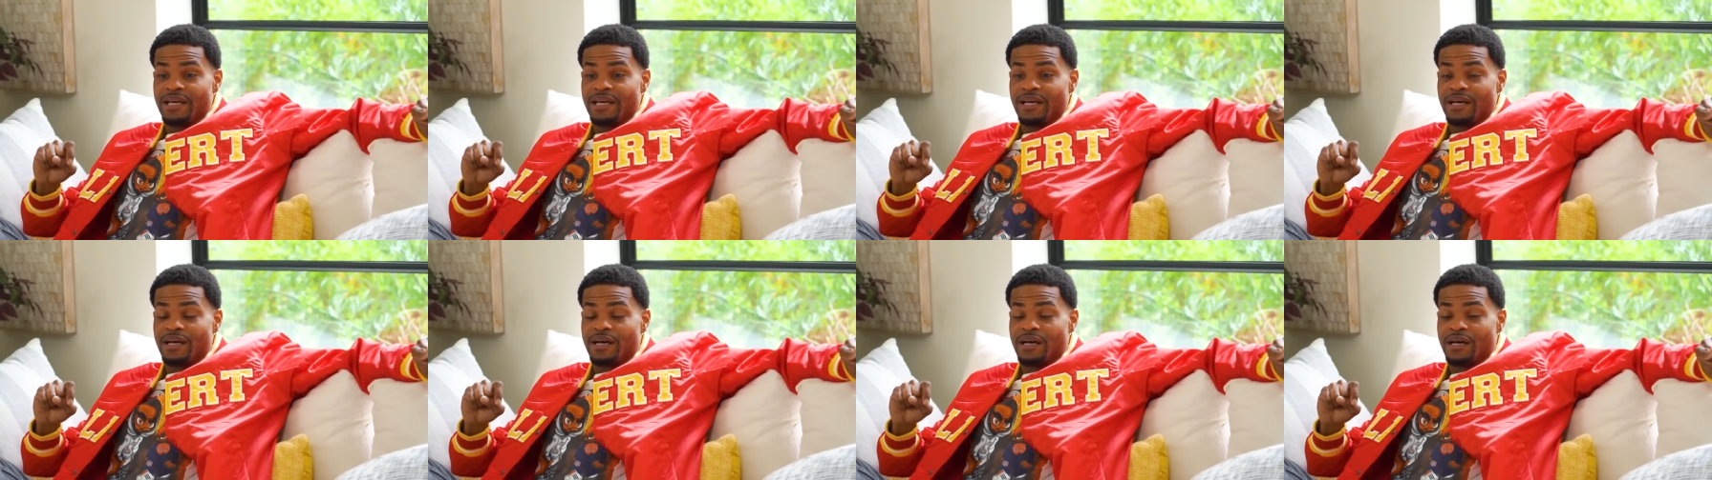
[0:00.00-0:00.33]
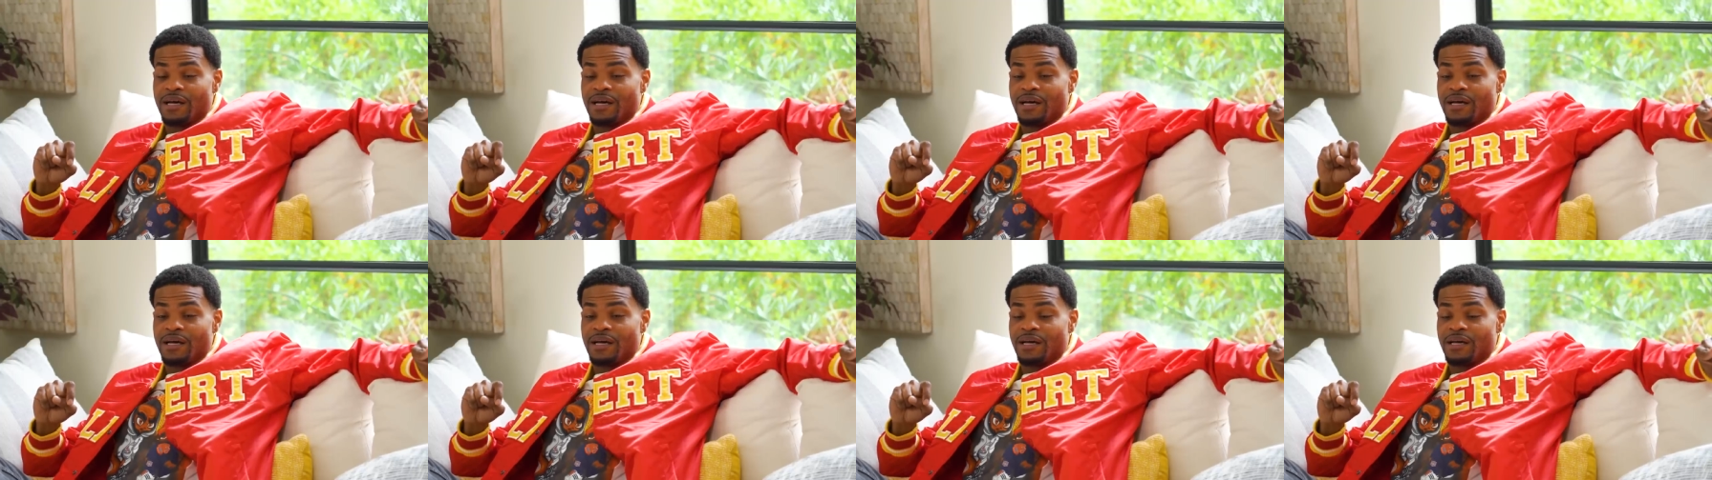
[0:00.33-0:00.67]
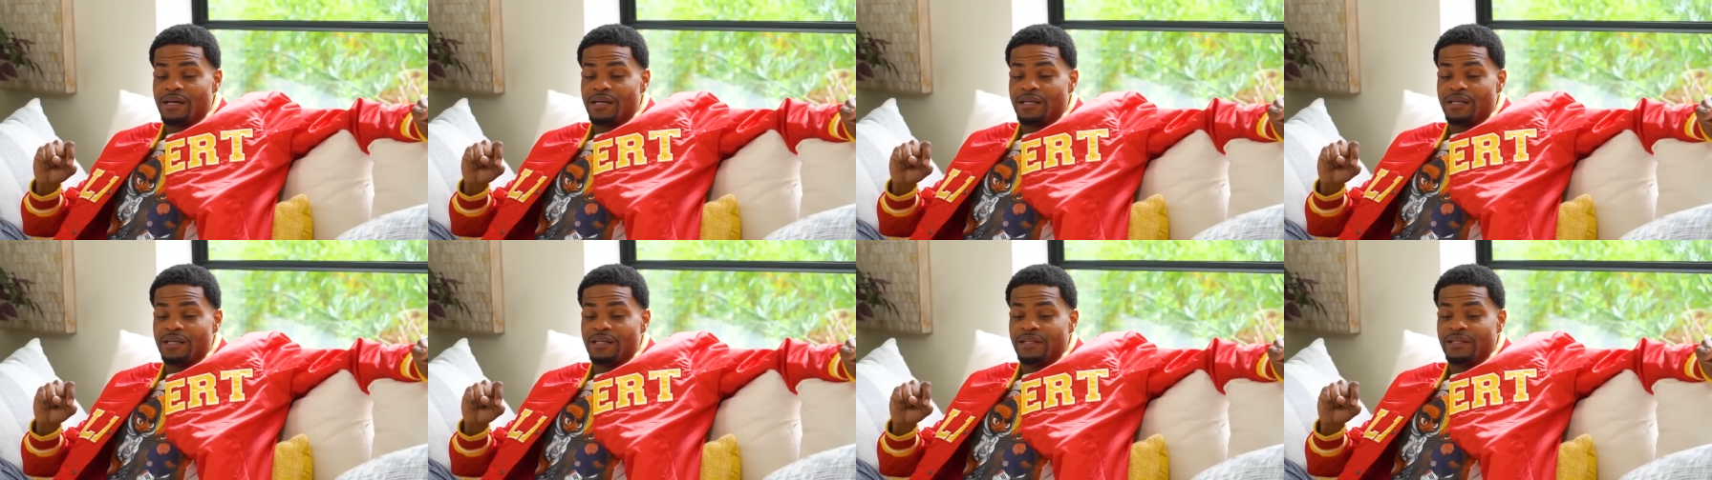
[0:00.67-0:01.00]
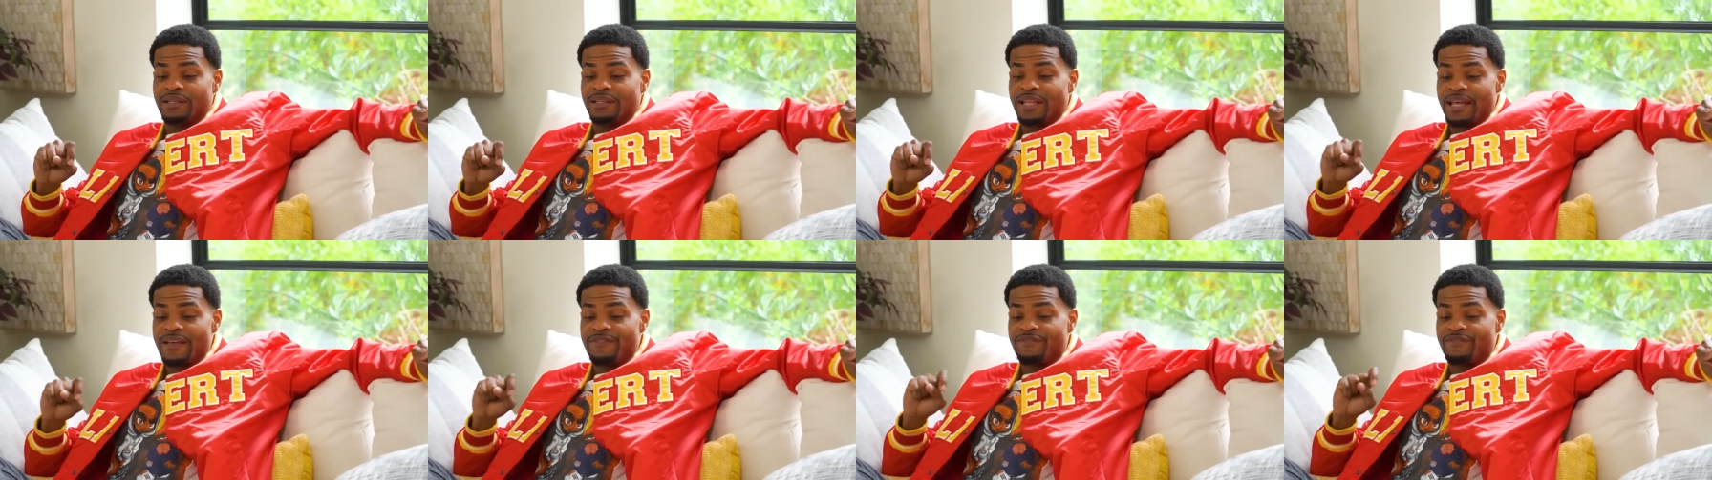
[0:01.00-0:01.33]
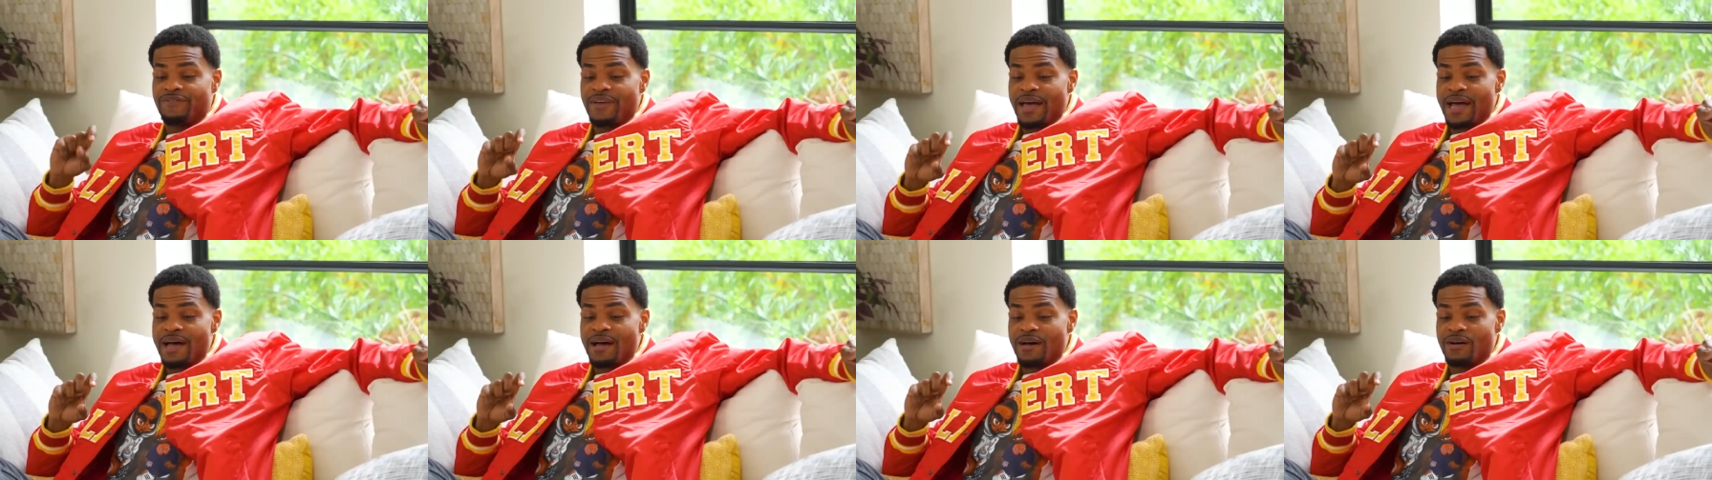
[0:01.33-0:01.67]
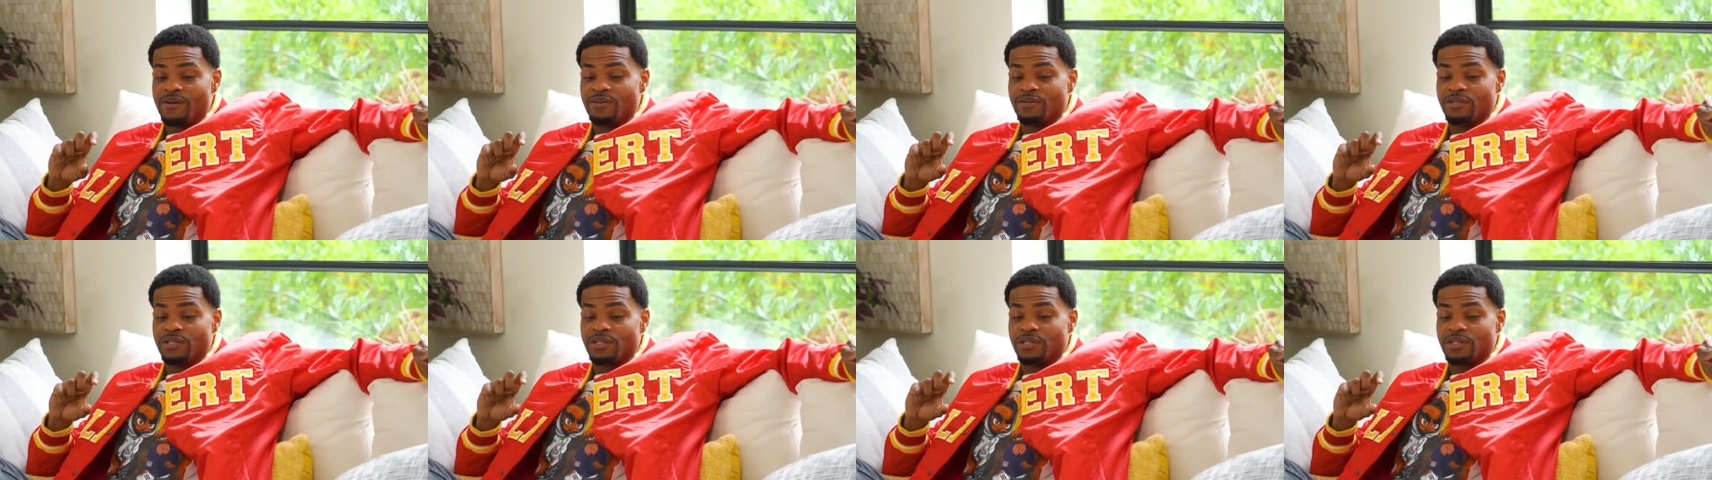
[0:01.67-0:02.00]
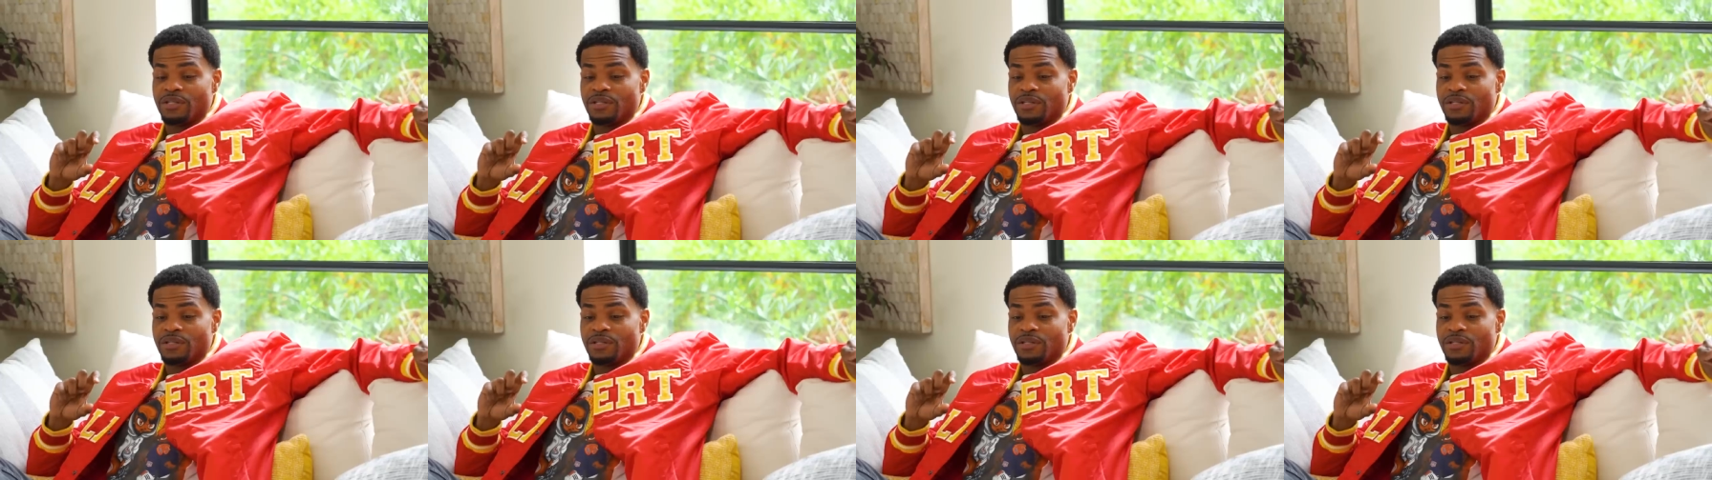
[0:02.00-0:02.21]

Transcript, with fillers: uh, they found